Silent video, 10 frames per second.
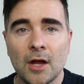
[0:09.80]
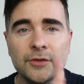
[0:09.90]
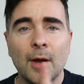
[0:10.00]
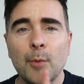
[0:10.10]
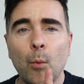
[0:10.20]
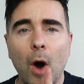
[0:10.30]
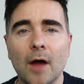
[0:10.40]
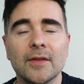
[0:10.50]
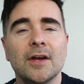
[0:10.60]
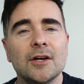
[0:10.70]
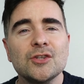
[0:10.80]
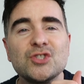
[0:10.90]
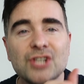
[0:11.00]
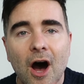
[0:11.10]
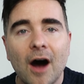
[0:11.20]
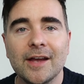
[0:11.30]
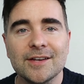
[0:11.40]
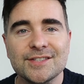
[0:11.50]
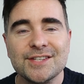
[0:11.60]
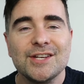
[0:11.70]
Number 1,
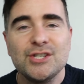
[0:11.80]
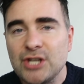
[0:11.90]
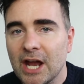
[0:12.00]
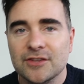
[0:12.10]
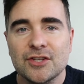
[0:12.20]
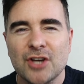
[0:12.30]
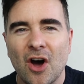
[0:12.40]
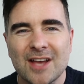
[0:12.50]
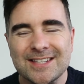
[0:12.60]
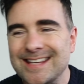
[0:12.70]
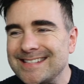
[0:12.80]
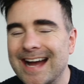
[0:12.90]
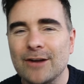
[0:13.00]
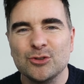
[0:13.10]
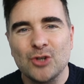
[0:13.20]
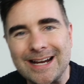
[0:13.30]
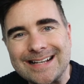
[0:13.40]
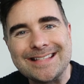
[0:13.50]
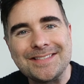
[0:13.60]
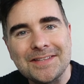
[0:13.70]
tyres. Check the tyres. Get down on your
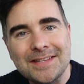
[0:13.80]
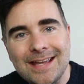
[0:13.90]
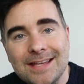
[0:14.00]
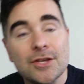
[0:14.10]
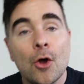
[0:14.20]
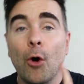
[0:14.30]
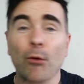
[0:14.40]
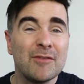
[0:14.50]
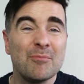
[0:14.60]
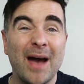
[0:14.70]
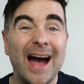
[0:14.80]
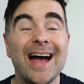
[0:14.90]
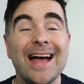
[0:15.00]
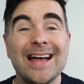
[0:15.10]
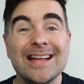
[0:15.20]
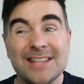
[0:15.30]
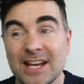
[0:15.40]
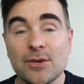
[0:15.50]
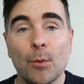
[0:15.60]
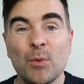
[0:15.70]
hands and knees, or even better,
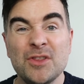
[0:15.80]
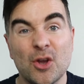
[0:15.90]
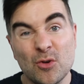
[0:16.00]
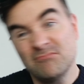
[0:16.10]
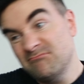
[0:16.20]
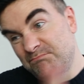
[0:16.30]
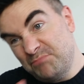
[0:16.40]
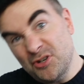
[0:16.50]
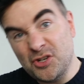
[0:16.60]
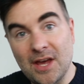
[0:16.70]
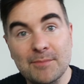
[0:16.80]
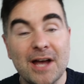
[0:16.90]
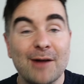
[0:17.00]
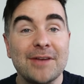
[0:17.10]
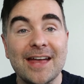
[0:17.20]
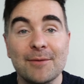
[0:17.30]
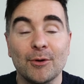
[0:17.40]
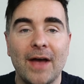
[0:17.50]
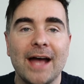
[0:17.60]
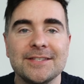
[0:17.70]
take someone with you, push them down, get them
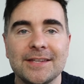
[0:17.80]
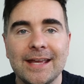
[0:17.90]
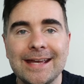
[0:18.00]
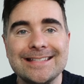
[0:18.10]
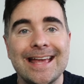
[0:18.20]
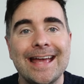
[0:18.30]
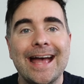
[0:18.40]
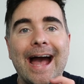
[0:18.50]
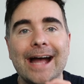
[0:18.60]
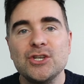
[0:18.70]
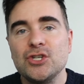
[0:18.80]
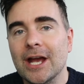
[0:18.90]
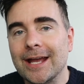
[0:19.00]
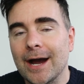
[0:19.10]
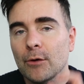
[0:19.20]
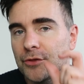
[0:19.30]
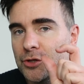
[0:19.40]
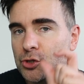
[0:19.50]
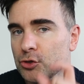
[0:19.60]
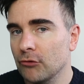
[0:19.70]
on the hands and knees, and check out the
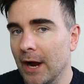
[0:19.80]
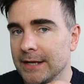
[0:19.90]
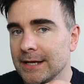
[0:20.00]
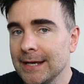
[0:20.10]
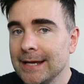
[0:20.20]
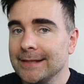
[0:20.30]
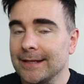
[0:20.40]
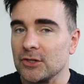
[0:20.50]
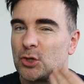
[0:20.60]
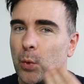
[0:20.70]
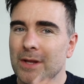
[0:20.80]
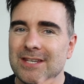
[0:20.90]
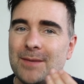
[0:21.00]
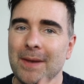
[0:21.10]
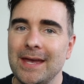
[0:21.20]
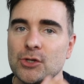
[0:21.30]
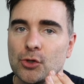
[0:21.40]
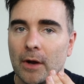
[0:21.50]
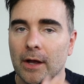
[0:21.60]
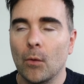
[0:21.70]
tread. Now the 20p
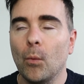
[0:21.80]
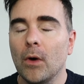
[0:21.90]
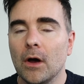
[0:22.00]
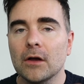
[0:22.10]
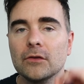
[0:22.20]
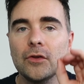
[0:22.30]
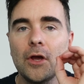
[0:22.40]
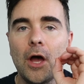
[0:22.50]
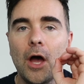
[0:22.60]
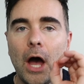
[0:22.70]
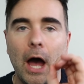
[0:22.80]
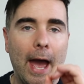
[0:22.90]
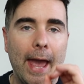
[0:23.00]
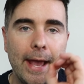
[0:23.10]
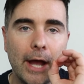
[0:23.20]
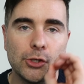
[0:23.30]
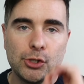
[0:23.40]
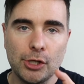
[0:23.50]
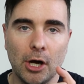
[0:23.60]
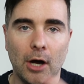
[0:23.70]
trick works a
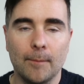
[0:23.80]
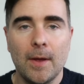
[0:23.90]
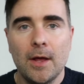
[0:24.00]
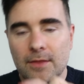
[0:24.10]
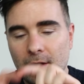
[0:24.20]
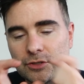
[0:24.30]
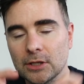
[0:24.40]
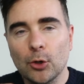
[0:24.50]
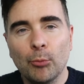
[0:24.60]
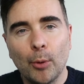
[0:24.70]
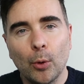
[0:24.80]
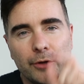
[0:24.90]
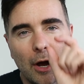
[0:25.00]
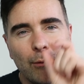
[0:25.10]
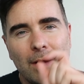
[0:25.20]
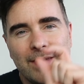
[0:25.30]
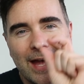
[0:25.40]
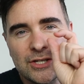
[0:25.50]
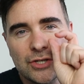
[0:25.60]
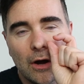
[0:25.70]
charm. There is a little border around the
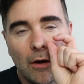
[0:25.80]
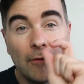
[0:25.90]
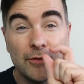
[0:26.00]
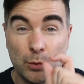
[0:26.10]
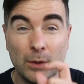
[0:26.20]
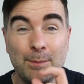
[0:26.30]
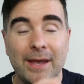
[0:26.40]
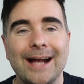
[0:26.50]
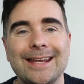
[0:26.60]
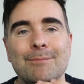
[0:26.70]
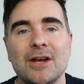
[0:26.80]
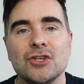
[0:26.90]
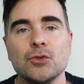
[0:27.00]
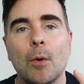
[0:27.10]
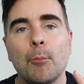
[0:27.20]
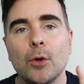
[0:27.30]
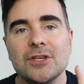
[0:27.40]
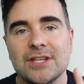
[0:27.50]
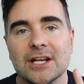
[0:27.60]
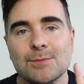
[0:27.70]
edge of a 20p and it measures
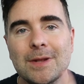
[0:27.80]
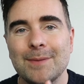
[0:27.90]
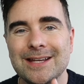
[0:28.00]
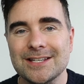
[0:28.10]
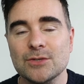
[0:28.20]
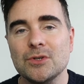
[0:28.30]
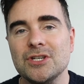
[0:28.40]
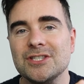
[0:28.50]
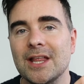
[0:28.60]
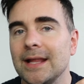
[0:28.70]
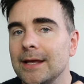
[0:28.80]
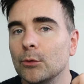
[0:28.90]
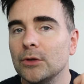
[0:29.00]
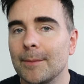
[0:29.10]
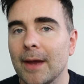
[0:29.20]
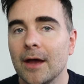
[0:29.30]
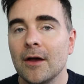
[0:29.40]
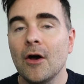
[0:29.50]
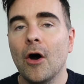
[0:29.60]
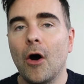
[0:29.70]
1.6mm, which is the legal limit
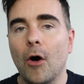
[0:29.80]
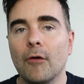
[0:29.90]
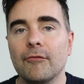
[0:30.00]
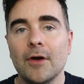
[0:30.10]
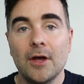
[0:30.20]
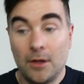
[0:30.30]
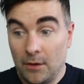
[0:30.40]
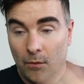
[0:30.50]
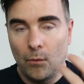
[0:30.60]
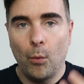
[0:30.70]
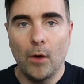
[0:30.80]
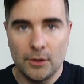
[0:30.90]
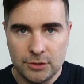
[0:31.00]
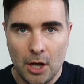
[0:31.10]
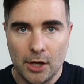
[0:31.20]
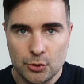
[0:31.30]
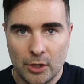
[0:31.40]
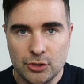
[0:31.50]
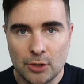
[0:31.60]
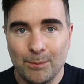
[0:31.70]
of what a tyre
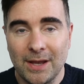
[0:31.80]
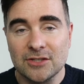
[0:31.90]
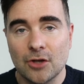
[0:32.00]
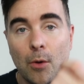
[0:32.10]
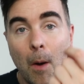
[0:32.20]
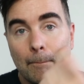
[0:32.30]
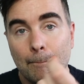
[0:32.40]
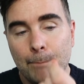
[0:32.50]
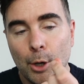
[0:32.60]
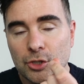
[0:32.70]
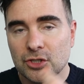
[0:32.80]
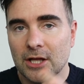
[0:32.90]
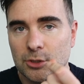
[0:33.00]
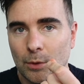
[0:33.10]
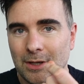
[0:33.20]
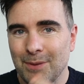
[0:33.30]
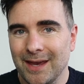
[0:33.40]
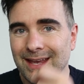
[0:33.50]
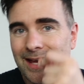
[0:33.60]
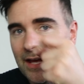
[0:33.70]
tread should be. So push that
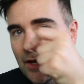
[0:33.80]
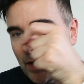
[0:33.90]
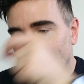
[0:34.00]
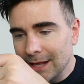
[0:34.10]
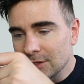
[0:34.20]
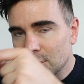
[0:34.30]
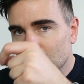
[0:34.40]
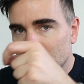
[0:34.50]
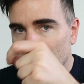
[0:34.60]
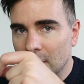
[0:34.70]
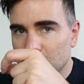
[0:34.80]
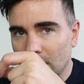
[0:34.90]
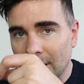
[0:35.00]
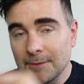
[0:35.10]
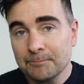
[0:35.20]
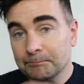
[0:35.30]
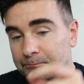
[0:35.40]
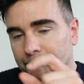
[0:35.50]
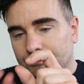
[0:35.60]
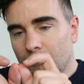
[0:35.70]
20p into the tyre tread.
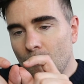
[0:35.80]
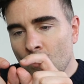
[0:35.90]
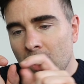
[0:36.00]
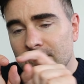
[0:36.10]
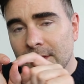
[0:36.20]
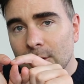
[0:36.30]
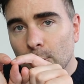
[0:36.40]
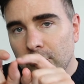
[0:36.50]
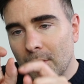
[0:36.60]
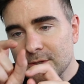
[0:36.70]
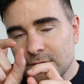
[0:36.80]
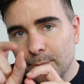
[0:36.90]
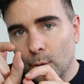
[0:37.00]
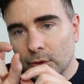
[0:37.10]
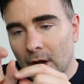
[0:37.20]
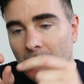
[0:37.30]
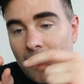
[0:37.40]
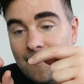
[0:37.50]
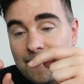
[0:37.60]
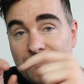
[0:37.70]
If the little perimeter border
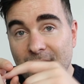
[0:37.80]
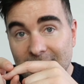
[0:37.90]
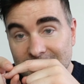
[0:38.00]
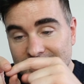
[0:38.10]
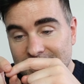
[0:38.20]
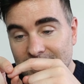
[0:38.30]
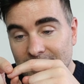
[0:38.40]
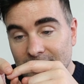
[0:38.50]
fits,